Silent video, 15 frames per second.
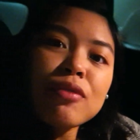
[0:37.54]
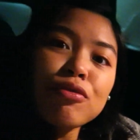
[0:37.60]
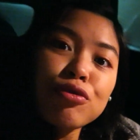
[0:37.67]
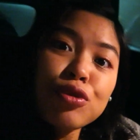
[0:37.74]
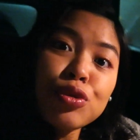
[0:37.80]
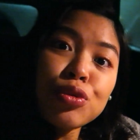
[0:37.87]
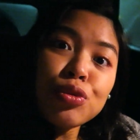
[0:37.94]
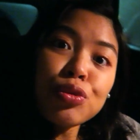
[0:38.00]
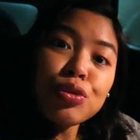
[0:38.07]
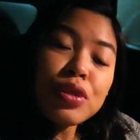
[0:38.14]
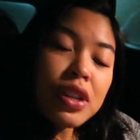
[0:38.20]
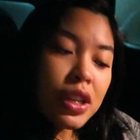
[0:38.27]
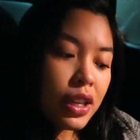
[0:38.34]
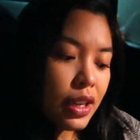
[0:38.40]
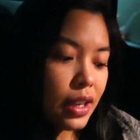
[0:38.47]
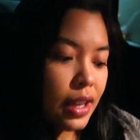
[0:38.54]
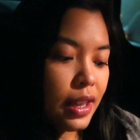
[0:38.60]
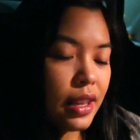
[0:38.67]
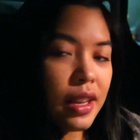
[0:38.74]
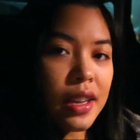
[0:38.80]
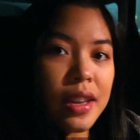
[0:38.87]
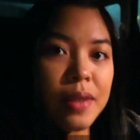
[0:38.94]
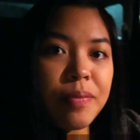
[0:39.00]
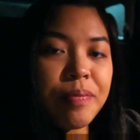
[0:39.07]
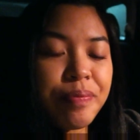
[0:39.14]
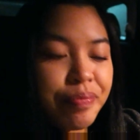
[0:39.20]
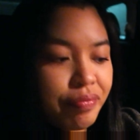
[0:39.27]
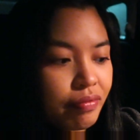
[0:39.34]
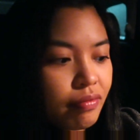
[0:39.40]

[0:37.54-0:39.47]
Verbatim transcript: some food and then